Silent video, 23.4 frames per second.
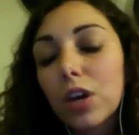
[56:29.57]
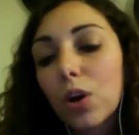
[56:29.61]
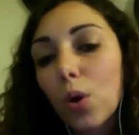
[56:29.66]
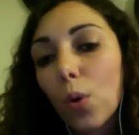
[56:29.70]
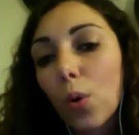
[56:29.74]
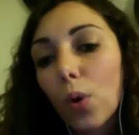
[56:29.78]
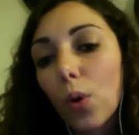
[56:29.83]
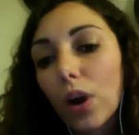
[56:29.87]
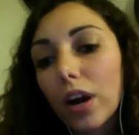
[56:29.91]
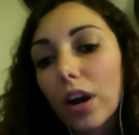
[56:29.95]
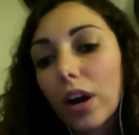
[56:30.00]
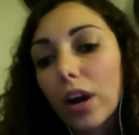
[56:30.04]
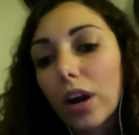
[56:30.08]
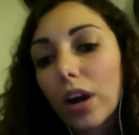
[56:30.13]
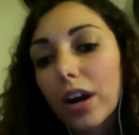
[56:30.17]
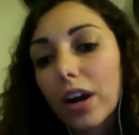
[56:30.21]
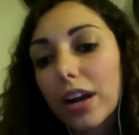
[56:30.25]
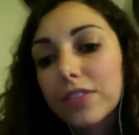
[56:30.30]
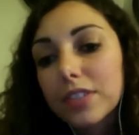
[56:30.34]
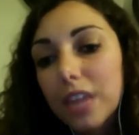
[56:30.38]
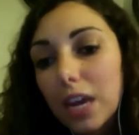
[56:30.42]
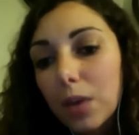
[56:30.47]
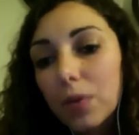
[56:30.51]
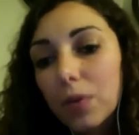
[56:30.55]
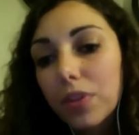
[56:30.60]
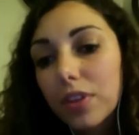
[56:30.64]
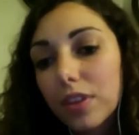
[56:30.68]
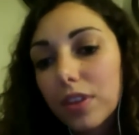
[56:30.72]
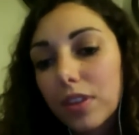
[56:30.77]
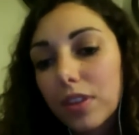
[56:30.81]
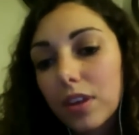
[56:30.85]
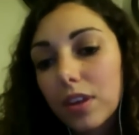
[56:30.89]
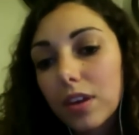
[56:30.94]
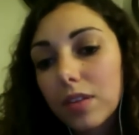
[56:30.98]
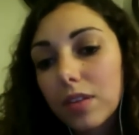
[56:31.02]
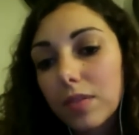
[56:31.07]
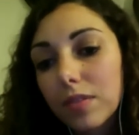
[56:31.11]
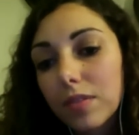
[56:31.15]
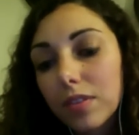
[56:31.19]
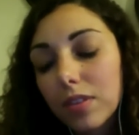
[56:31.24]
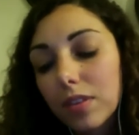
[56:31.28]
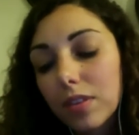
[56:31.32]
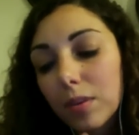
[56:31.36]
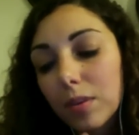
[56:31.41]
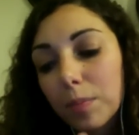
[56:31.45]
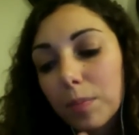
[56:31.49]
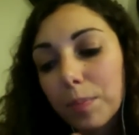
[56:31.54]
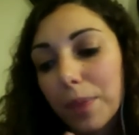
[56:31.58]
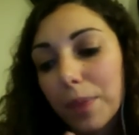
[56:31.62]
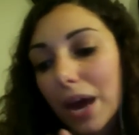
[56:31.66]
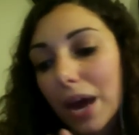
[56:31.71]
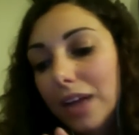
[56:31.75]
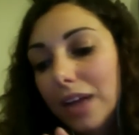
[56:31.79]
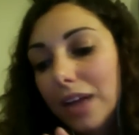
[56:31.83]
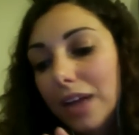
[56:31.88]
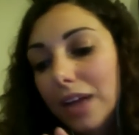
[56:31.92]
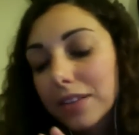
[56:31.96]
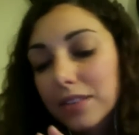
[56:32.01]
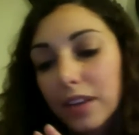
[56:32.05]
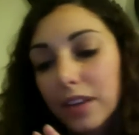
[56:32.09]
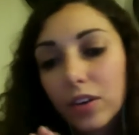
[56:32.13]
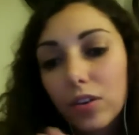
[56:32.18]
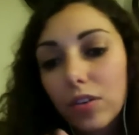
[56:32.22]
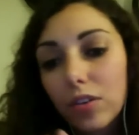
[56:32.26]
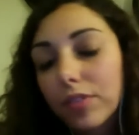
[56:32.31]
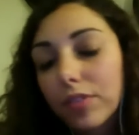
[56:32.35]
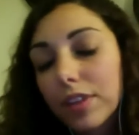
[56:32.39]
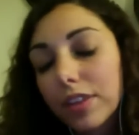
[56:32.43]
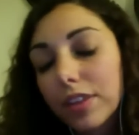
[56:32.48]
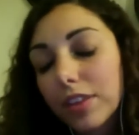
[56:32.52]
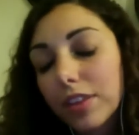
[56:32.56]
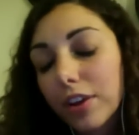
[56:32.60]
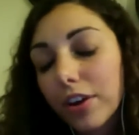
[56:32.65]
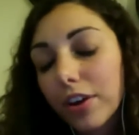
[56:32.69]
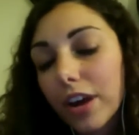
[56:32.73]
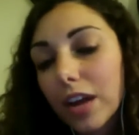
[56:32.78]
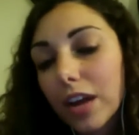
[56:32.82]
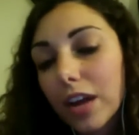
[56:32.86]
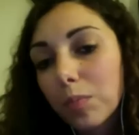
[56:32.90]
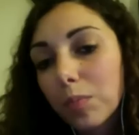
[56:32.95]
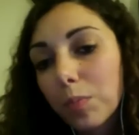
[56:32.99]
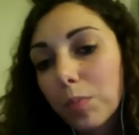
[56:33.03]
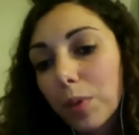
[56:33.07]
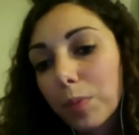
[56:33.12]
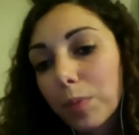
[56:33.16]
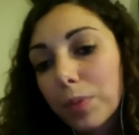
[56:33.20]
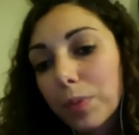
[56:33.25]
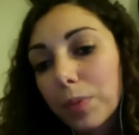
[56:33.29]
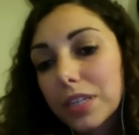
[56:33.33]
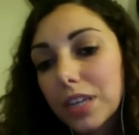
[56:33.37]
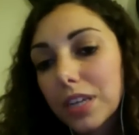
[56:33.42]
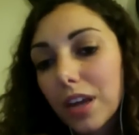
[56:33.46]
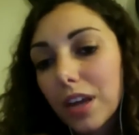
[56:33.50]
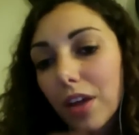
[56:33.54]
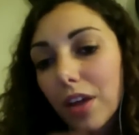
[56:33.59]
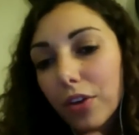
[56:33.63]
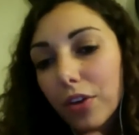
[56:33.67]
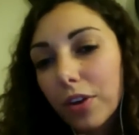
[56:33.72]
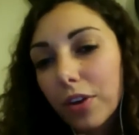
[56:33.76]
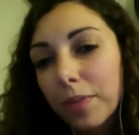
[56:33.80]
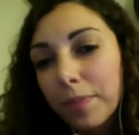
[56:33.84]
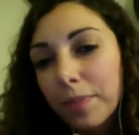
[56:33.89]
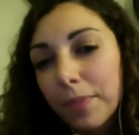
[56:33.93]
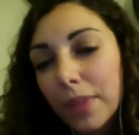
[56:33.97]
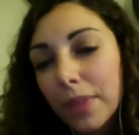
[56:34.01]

or kind of stay within the bad cycle that they're in, but be together.